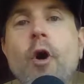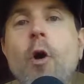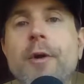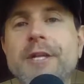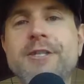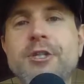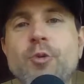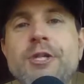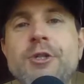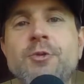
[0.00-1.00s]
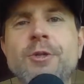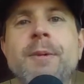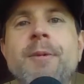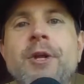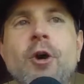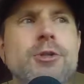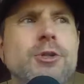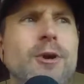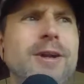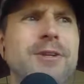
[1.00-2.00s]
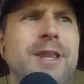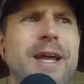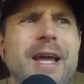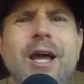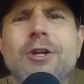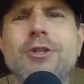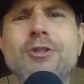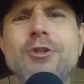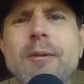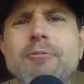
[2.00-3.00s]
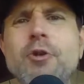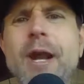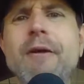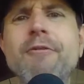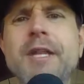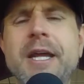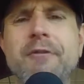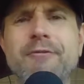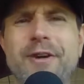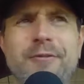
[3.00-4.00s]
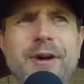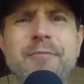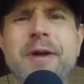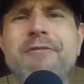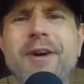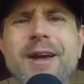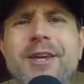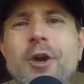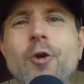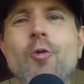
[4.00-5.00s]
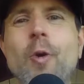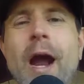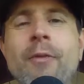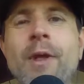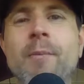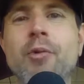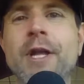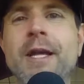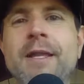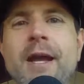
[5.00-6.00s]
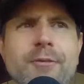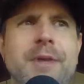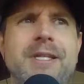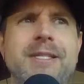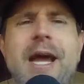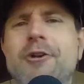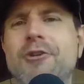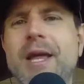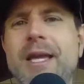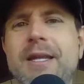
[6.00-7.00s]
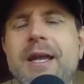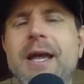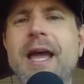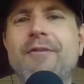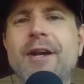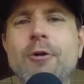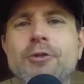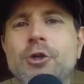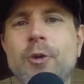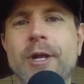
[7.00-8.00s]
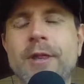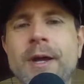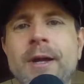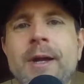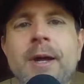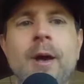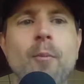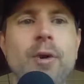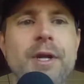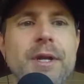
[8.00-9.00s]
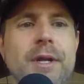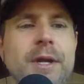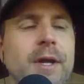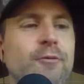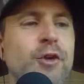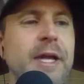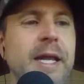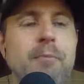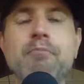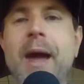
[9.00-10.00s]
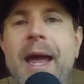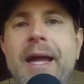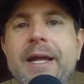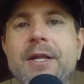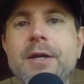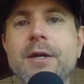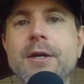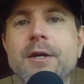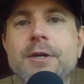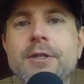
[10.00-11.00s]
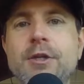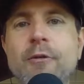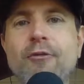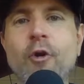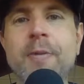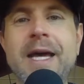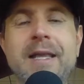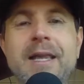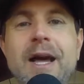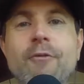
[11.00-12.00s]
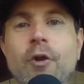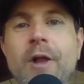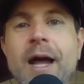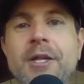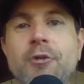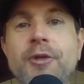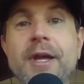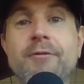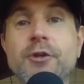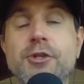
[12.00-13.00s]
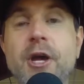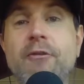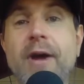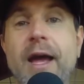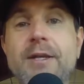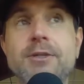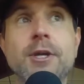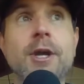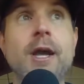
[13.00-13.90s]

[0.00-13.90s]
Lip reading: all been in situations where somebody called you out and you're like, dude, I'm doing everything here. Fuck me, fuck you. And then putting in the effort, like, see how you like it if I don't do anything. But if you're getting paid to perform at that level and you think of yourself as